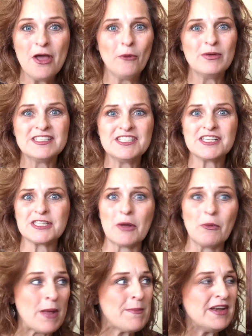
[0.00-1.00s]
was just
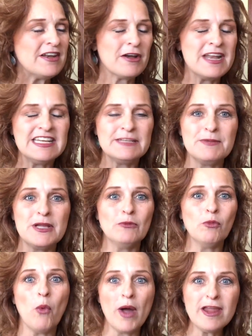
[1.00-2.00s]
that women need to be
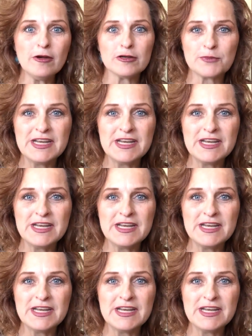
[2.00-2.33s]
warriors.